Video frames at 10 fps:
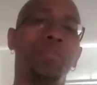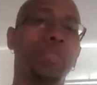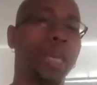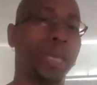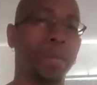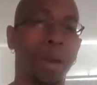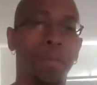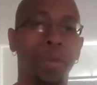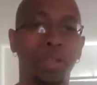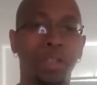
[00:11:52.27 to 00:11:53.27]
Checking my
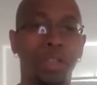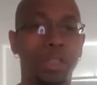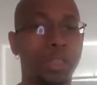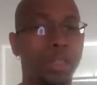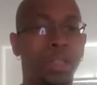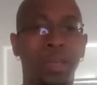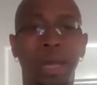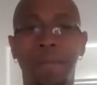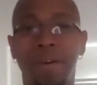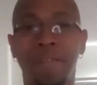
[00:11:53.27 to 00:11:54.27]
blood sugars, just
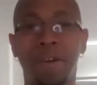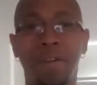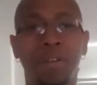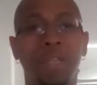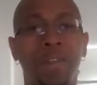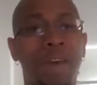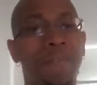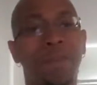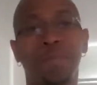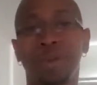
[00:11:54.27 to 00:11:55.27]
looking at my phone instead of
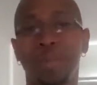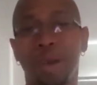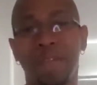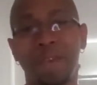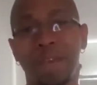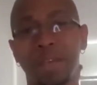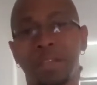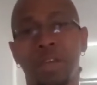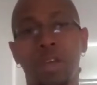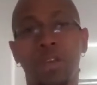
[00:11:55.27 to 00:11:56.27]
having to prick my
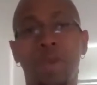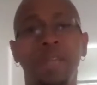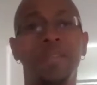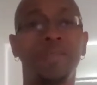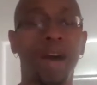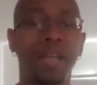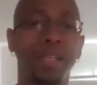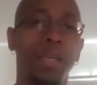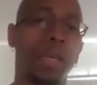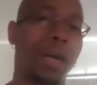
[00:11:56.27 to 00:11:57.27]
fingers. Great
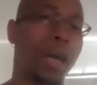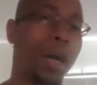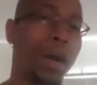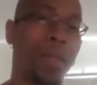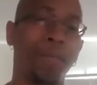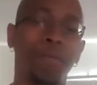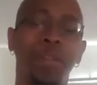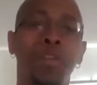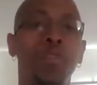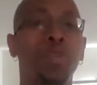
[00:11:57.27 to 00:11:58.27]
device.
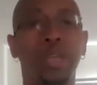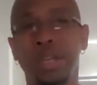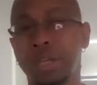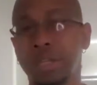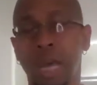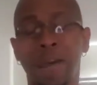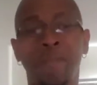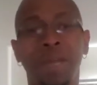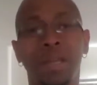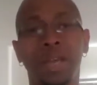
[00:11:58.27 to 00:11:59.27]
The New Year's, I made a